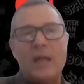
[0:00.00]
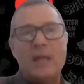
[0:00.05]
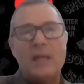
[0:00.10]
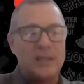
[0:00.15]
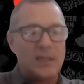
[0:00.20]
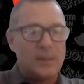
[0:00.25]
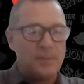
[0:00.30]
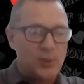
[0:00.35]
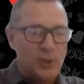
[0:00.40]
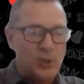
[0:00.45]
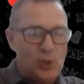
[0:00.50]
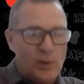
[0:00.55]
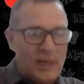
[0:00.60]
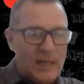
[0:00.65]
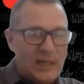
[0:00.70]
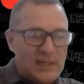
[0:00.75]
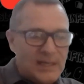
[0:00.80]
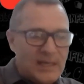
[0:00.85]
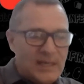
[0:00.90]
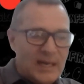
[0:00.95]
ends up
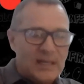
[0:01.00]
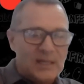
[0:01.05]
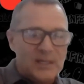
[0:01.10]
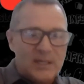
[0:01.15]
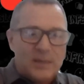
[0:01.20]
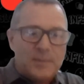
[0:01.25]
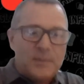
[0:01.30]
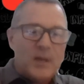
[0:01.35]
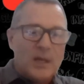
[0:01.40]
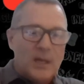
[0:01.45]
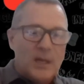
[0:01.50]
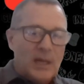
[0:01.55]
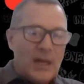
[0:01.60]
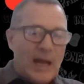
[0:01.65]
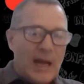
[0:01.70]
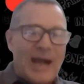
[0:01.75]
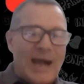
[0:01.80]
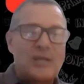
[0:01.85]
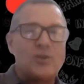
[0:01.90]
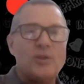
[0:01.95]
doing is it ends up
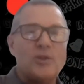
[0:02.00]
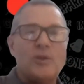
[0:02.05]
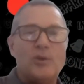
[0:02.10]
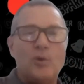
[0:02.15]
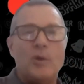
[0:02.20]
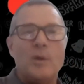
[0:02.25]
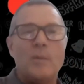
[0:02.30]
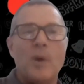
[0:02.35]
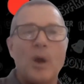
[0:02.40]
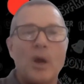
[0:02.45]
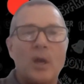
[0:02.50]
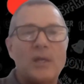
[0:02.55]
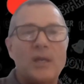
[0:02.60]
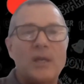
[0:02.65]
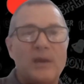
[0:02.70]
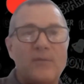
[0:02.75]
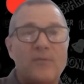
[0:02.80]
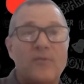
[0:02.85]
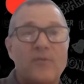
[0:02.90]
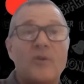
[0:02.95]
actually doing
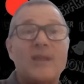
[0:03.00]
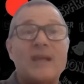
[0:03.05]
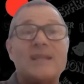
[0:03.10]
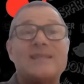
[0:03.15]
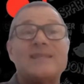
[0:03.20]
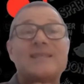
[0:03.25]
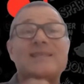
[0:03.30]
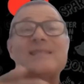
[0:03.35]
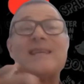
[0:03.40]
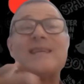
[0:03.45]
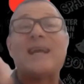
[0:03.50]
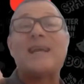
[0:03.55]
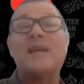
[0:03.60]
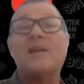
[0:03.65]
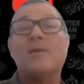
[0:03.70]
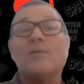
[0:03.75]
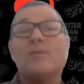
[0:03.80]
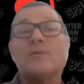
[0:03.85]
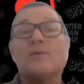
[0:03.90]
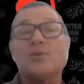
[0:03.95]
marketing for that
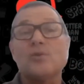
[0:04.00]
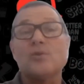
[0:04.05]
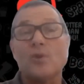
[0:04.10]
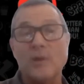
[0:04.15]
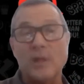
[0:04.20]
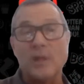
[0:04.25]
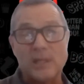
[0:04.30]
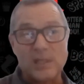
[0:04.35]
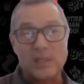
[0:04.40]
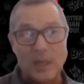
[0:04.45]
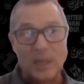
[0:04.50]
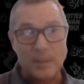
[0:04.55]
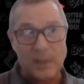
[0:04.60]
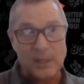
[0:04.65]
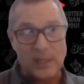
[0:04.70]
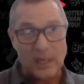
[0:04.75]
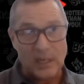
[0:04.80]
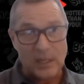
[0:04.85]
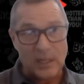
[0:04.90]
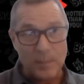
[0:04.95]
second store that's coming
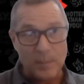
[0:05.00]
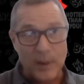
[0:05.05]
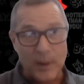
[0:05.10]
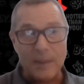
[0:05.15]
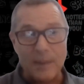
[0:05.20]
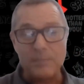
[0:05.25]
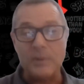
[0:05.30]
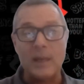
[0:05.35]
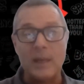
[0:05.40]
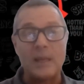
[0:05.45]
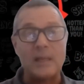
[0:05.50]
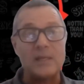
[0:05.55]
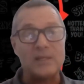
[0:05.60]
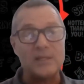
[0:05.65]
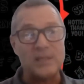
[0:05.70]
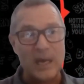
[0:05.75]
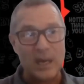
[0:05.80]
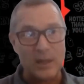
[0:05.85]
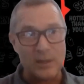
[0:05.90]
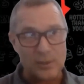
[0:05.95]
down the pipeline.
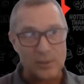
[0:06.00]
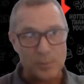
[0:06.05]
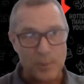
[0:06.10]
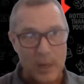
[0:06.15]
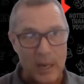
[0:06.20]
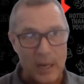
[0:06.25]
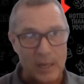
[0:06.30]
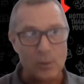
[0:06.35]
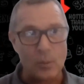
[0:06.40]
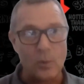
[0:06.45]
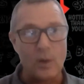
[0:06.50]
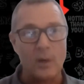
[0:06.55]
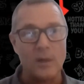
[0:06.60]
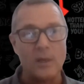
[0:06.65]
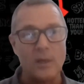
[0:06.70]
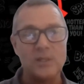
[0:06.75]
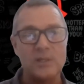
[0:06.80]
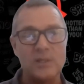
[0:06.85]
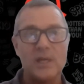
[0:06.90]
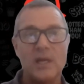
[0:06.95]
Mm-hmm. Now there's brand
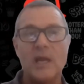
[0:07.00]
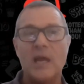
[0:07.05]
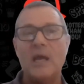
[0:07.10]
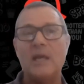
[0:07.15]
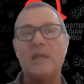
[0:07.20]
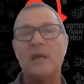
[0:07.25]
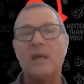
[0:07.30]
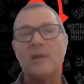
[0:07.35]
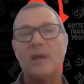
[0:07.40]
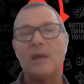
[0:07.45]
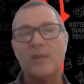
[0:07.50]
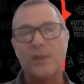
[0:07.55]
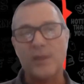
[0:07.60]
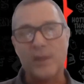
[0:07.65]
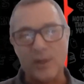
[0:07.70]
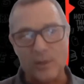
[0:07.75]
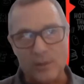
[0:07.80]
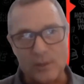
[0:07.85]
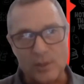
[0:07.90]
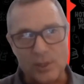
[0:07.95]
awareness and now that
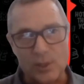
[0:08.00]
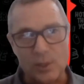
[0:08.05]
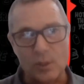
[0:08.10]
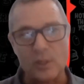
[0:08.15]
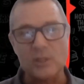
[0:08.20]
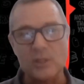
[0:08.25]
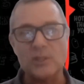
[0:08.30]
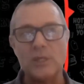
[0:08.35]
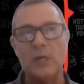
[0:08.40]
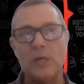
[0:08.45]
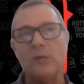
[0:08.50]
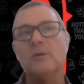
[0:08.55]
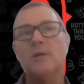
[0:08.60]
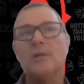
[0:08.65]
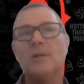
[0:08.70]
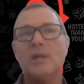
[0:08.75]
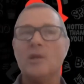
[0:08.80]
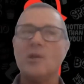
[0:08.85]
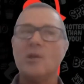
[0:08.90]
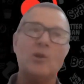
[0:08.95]
third store. So
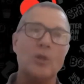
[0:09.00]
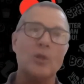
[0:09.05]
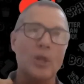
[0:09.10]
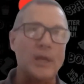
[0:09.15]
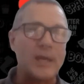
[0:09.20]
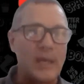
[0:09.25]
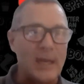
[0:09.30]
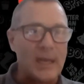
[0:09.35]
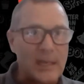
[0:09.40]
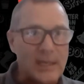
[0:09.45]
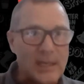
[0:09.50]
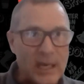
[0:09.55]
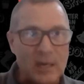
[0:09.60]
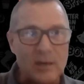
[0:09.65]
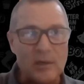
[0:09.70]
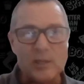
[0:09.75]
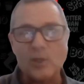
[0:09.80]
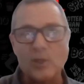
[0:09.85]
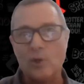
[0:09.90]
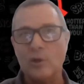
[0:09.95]
you're looking at
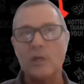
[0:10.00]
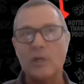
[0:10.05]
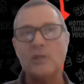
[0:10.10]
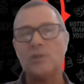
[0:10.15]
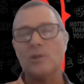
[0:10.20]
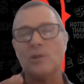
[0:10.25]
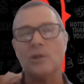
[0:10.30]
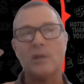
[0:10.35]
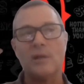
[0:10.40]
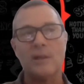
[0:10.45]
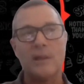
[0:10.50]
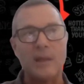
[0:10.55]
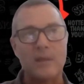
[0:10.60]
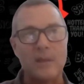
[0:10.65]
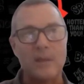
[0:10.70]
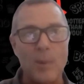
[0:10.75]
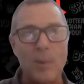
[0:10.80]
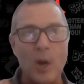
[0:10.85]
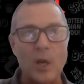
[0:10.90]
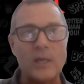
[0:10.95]
territories, you're looking at
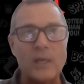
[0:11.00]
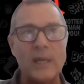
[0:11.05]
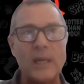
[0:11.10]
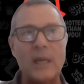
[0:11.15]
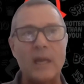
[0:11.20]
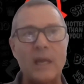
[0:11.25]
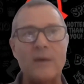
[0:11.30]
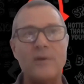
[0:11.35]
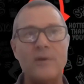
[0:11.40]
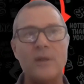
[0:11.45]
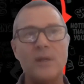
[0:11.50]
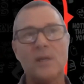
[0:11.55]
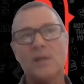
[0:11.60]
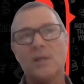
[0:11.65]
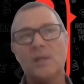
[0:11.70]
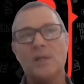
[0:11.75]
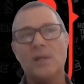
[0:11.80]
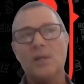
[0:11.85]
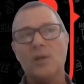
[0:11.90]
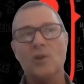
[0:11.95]
the marketing of it,
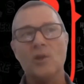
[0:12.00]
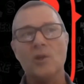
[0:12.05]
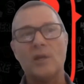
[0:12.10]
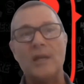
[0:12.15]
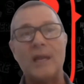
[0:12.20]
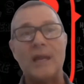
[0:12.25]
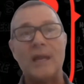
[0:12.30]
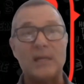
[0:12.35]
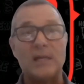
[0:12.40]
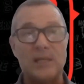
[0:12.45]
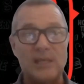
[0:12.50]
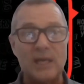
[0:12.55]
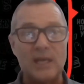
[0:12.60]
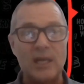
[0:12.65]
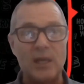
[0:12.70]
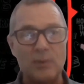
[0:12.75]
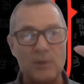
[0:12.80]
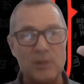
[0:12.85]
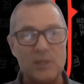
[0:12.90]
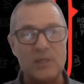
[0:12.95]
you're looking at
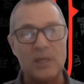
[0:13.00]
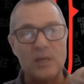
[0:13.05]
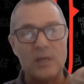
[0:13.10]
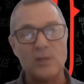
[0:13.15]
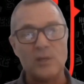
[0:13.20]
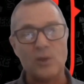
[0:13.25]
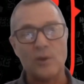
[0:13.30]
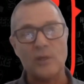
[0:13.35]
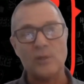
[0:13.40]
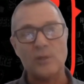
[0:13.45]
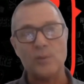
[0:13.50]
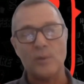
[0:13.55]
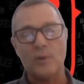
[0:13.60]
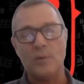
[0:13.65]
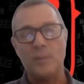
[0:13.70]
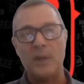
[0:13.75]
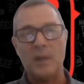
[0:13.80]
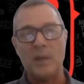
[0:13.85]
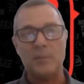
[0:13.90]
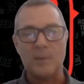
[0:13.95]
contiguous territories where
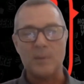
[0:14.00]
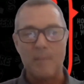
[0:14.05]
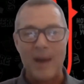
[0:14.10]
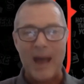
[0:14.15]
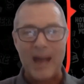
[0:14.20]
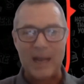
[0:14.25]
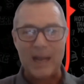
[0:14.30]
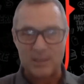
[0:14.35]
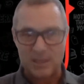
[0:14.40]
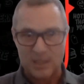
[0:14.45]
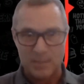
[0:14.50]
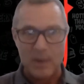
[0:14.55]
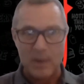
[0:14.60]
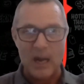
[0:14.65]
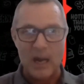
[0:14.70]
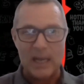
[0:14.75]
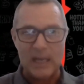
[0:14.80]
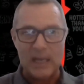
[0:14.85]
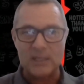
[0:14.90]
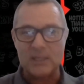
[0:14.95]
you'll be able to
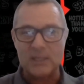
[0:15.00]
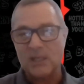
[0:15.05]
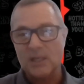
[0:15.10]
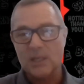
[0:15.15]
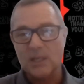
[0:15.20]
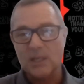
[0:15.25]
maximize